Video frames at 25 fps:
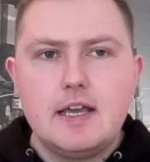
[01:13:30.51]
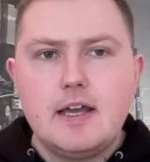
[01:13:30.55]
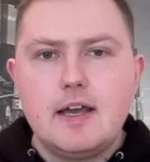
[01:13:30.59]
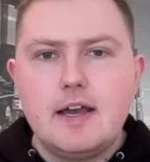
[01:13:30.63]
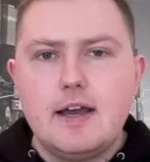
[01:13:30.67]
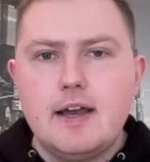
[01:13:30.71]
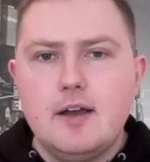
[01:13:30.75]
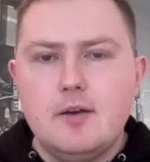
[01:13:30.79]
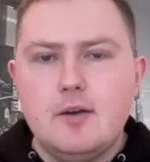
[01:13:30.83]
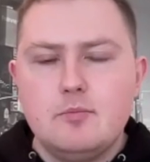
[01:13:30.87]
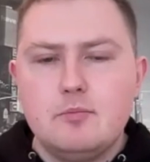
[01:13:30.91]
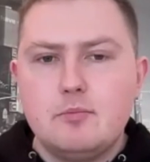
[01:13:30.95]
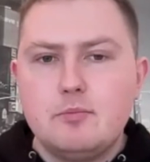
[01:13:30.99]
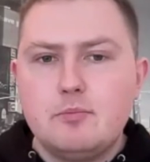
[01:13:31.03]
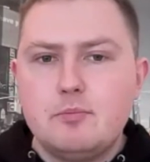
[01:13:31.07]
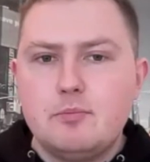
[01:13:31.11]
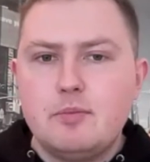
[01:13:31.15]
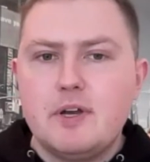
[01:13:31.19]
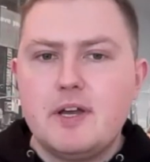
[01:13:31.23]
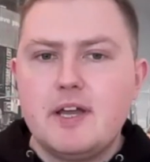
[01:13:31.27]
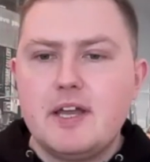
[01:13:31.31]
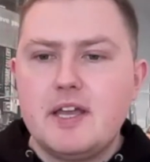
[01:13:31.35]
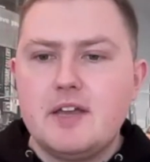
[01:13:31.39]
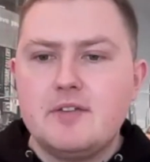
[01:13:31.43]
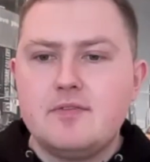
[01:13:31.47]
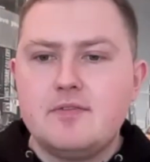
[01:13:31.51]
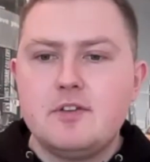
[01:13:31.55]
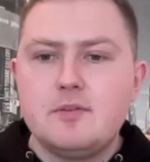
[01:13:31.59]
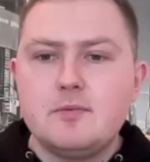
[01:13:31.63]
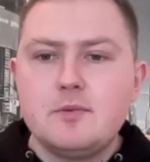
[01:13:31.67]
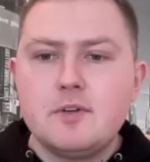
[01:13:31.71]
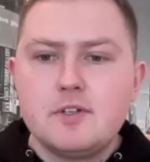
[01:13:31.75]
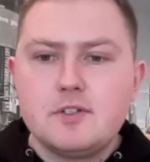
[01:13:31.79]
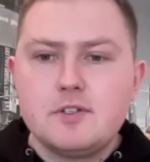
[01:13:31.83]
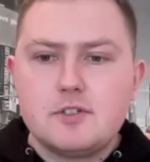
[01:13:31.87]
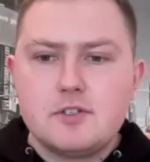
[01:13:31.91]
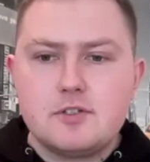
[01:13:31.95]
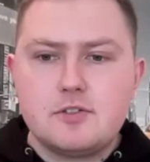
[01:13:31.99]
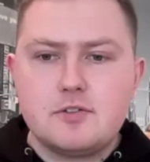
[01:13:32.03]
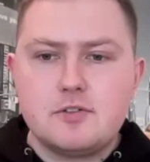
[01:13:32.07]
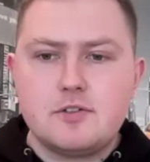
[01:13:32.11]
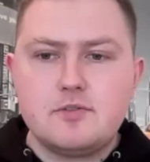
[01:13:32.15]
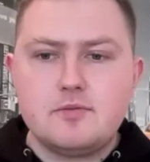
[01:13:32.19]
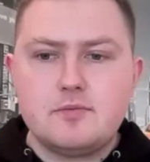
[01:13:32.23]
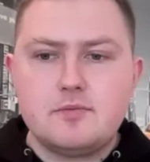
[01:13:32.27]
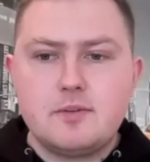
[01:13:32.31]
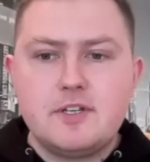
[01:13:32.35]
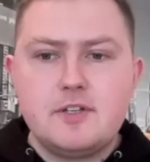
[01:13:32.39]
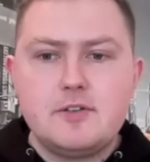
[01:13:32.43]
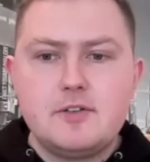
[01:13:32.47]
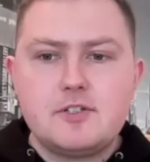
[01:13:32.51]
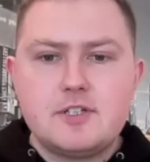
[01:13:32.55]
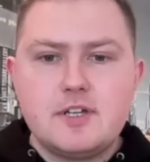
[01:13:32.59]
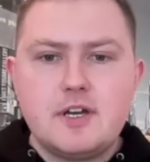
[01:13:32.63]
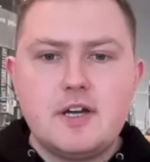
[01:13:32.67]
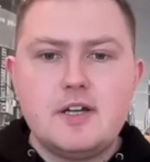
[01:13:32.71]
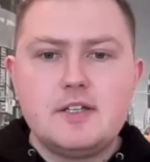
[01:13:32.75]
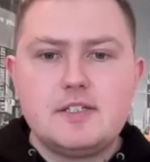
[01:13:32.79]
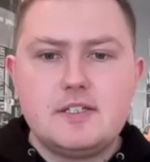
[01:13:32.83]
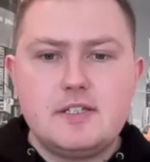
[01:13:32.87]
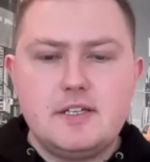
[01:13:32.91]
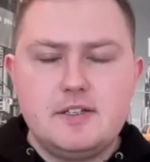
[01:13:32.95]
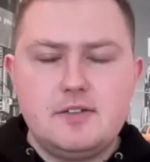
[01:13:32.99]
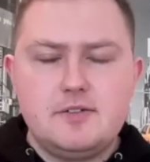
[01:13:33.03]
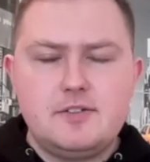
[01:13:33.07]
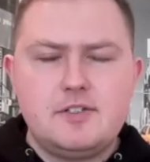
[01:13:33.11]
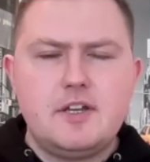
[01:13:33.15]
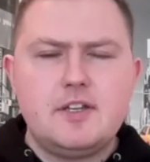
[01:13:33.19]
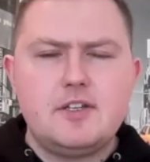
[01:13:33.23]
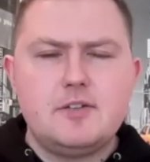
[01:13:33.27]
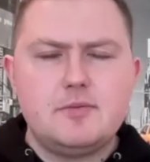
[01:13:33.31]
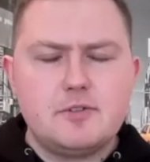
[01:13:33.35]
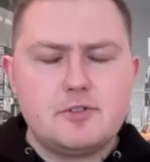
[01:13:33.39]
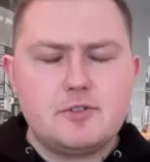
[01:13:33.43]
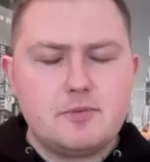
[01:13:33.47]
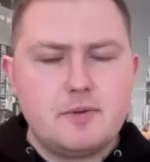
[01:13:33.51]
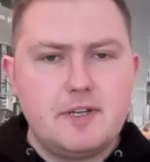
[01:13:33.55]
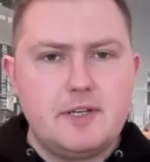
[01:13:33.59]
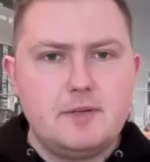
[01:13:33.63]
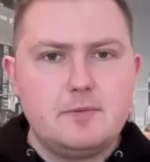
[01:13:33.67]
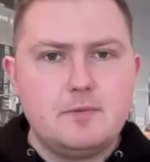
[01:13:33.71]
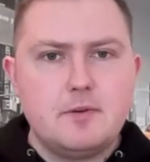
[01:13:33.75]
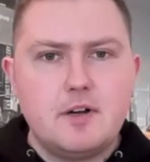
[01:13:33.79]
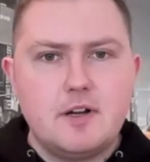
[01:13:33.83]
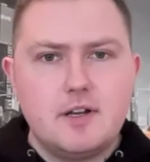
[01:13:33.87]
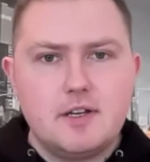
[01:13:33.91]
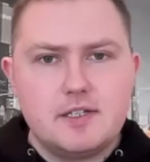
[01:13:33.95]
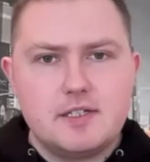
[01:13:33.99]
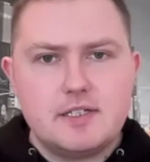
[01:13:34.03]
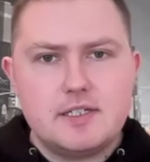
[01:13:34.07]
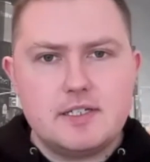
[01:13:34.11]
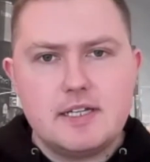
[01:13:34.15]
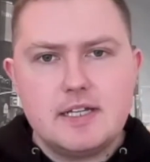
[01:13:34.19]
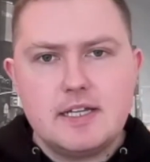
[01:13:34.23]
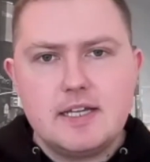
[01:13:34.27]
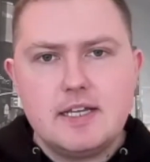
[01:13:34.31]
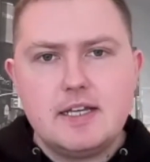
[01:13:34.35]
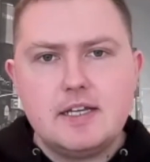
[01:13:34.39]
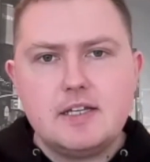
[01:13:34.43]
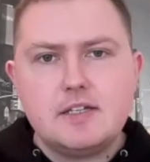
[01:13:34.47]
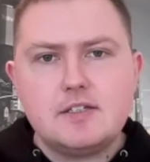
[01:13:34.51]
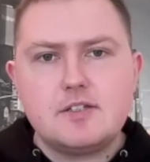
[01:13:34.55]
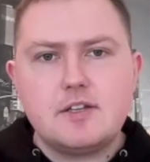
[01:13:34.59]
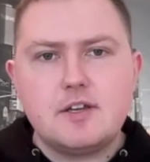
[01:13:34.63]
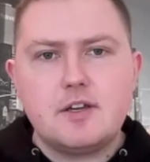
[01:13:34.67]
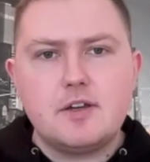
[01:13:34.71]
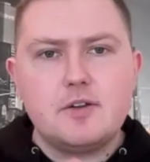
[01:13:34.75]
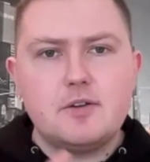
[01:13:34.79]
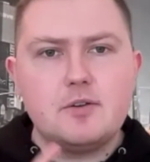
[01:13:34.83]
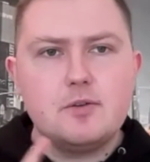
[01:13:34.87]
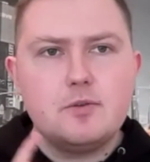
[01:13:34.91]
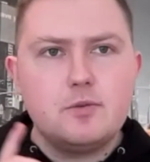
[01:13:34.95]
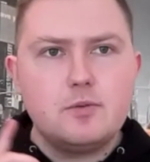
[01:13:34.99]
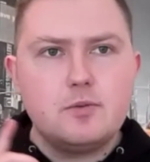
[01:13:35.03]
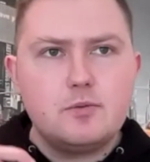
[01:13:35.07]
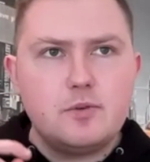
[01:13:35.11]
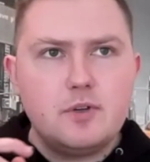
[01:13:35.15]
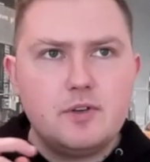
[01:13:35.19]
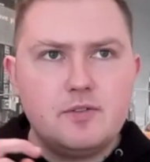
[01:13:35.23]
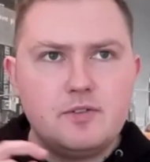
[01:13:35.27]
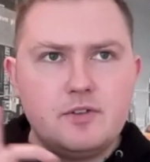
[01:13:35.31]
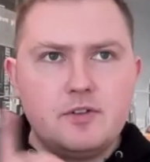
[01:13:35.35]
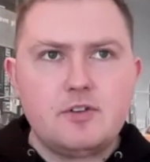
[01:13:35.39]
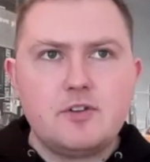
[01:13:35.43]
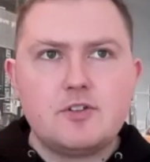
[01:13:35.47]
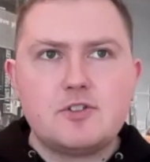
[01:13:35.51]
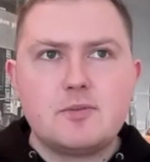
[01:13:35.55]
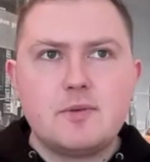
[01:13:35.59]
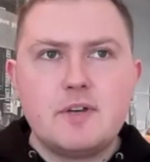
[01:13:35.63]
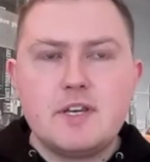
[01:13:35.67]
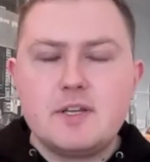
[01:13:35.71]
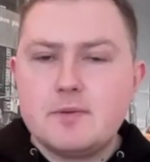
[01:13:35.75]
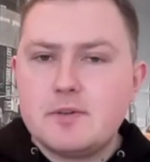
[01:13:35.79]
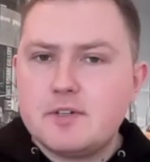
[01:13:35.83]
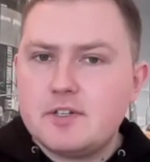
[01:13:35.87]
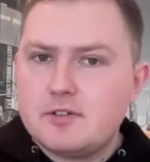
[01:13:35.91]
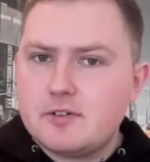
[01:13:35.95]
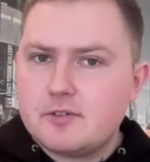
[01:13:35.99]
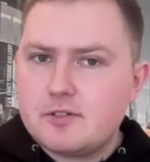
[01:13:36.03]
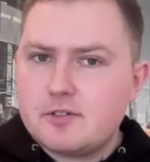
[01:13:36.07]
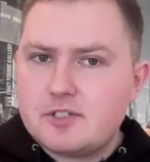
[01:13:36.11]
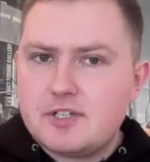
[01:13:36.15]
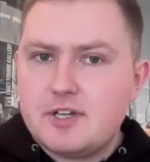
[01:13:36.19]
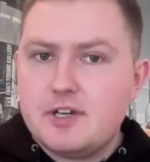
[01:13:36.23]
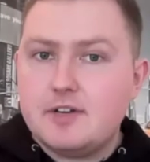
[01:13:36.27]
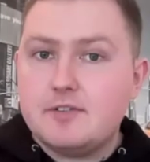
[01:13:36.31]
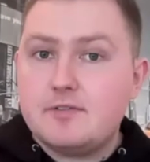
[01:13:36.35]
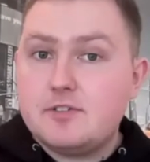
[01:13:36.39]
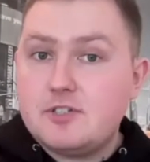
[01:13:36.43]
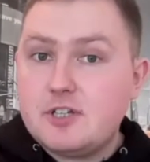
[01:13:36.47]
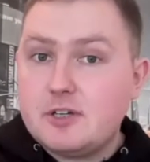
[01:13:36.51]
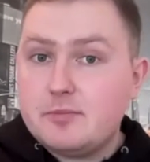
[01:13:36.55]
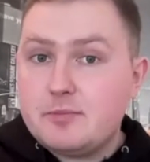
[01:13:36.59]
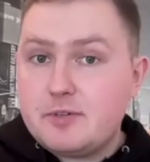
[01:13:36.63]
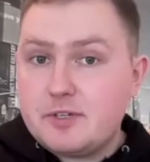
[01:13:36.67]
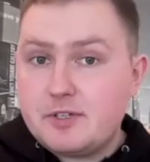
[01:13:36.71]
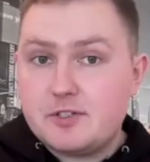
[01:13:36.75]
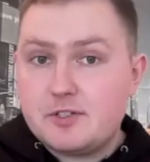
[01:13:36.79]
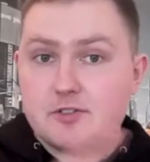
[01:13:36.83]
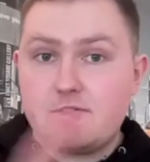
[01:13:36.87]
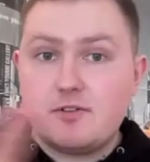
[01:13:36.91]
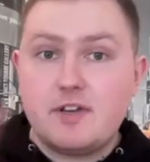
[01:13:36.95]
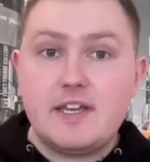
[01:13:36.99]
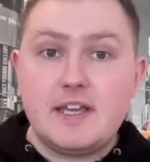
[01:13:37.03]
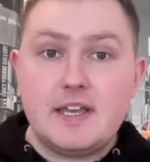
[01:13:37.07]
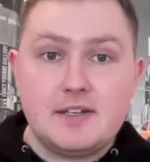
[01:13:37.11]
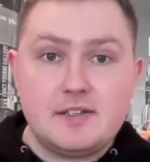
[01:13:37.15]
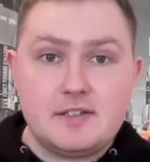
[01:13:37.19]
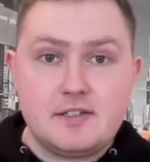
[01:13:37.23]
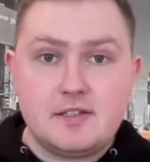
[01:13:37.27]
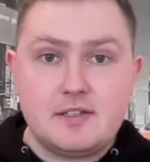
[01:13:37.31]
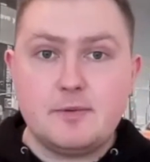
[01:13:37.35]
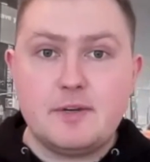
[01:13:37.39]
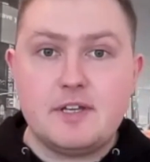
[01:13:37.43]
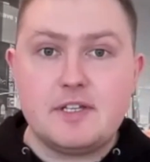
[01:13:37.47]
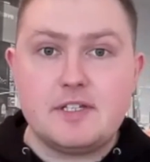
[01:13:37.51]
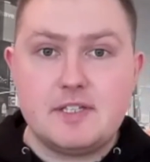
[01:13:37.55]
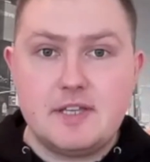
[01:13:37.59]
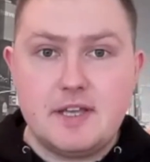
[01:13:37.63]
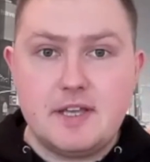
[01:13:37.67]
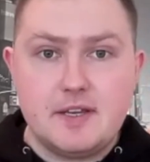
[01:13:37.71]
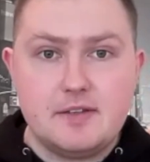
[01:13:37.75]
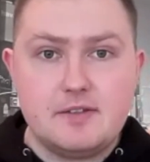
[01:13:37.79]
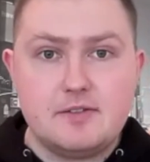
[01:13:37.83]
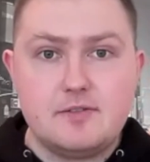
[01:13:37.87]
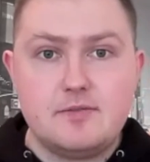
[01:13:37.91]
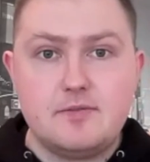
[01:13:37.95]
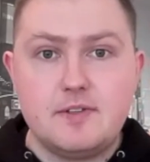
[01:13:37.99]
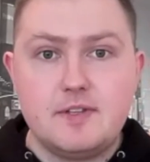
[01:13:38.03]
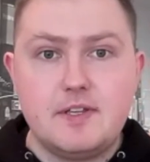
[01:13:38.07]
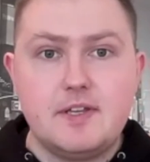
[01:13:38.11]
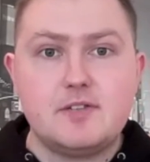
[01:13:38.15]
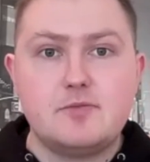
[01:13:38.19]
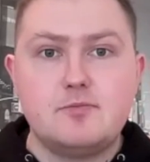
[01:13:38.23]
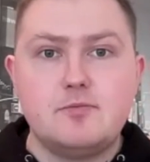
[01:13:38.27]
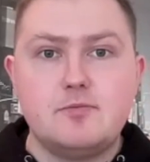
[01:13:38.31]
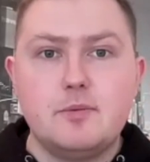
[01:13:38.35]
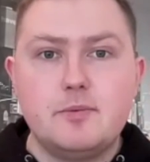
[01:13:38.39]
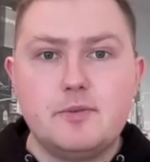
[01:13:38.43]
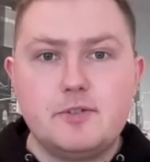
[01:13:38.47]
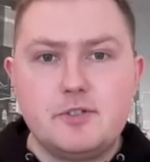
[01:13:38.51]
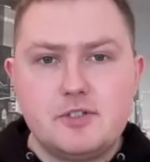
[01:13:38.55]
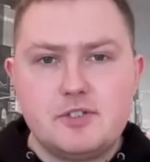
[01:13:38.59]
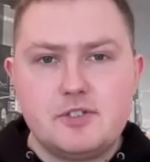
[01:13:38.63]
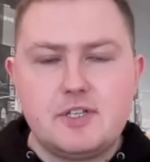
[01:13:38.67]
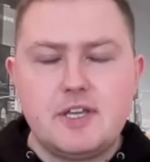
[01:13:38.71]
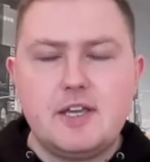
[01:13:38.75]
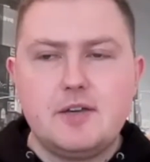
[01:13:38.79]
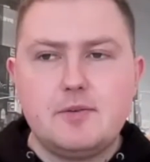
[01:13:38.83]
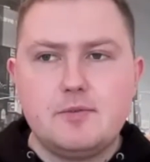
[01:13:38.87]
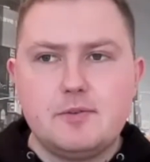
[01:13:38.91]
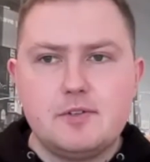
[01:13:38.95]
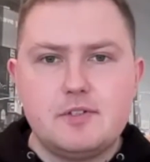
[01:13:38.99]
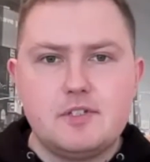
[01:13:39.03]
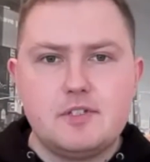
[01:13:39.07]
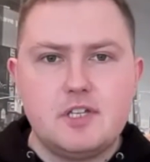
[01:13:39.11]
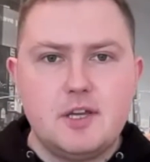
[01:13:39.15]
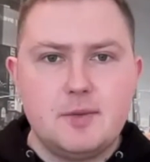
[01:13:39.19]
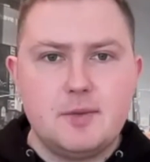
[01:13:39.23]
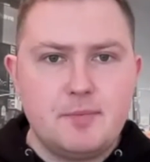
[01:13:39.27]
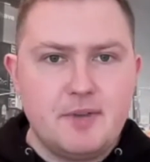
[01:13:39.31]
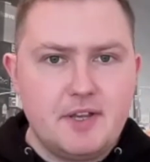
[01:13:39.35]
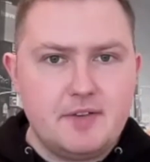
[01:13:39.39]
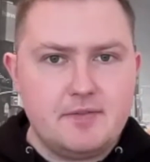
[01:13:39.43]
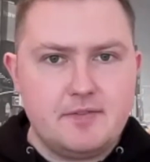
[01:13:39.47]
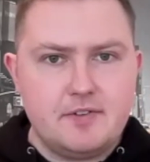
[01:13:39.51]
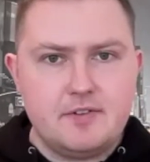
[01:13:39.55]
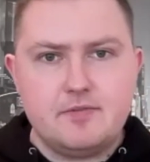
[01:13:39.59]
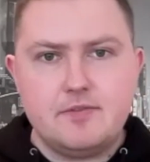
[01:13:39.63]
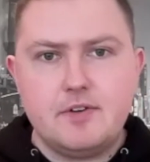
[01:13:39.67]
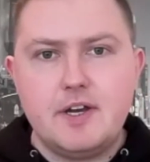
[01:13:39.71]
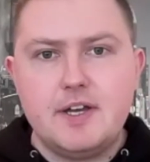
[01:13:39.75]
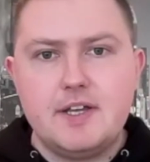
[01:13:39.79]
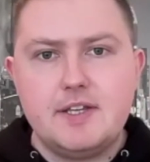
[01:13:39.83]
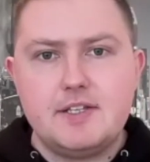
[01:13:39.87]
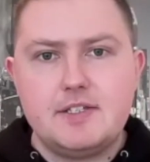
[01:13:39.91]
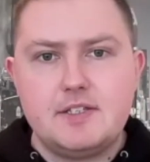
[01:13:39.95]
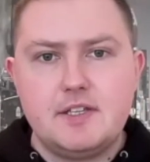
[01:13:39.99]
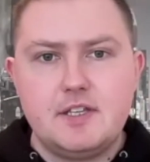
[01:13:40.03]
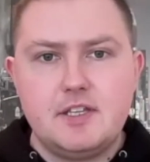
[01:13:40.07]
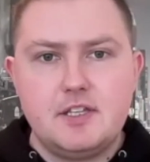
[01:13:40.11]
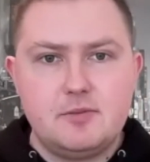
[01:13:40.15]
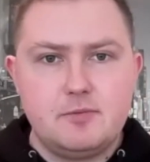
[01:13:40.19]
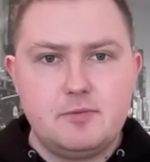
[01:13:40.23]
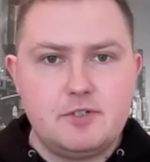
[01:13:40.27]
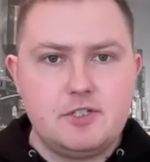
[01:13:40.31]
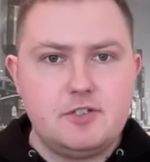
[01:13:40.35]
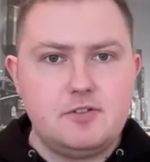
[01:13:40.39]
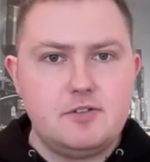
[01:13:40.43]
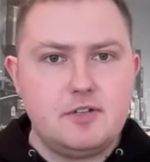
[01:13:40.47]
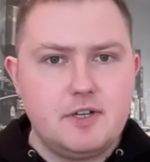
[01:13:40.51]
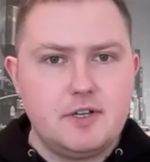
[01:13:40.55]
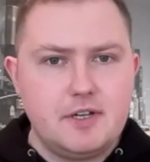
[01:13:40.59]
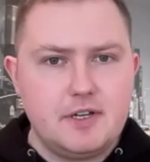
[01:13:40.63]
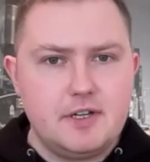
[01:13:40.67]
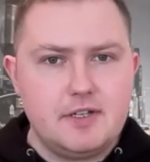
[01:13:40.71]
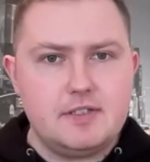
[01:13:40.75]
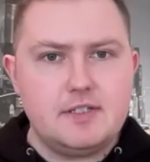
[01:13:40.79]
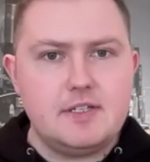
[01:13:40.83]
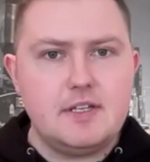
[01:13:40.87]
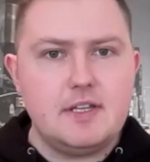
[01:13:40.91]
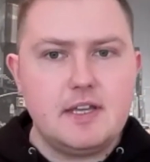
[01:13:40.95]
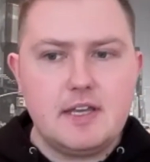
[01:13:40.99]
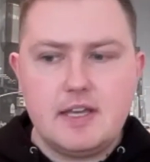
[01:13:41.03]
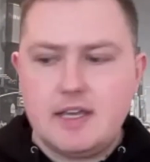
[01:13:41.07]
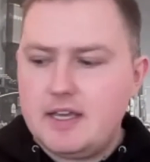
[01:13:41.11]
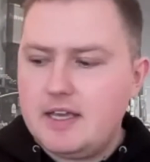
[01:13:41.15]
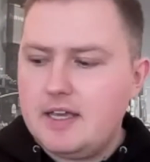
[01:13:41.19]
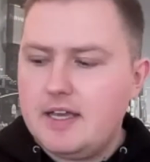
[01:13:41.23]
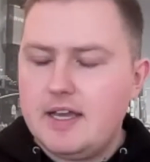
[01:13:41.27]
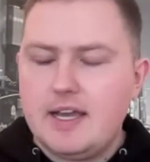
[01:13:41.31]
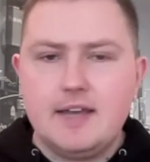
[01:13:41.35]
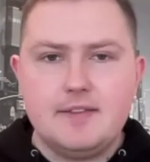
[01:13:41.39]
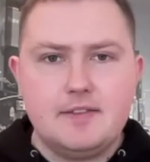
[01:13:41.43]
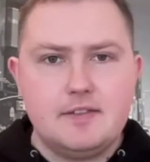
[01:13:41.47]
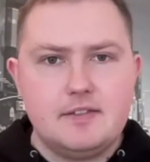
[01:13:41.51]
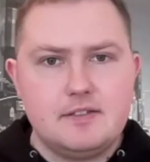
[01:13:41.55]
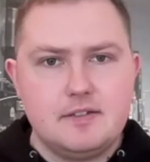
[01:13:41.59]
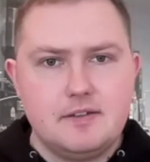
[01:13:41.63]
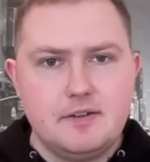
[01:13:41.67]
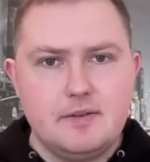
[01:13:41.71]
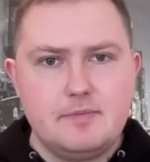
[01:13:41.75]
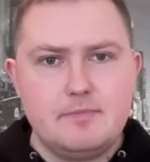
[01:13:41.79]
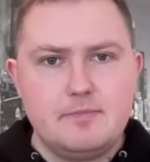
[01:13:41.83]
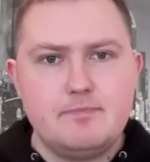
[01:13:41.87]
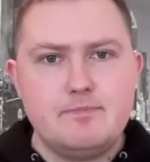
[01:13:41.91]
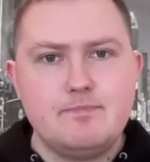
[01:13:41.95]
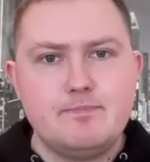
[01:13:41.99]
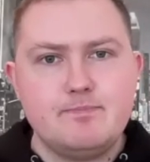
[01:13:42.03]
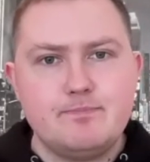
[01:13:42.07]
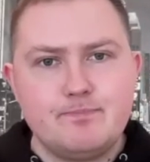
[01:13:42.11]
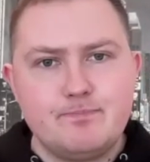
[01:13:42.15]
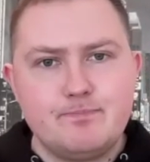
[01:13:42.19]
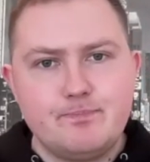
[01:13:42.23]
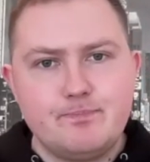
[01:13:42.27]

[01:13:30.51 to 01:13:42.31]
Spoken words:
But if you were to sort of when you started it, you said you were 21. So if you're your 21-year-old self jumping straight into the West End for this, what would you say was a bit of advice that you wish you heard at the time?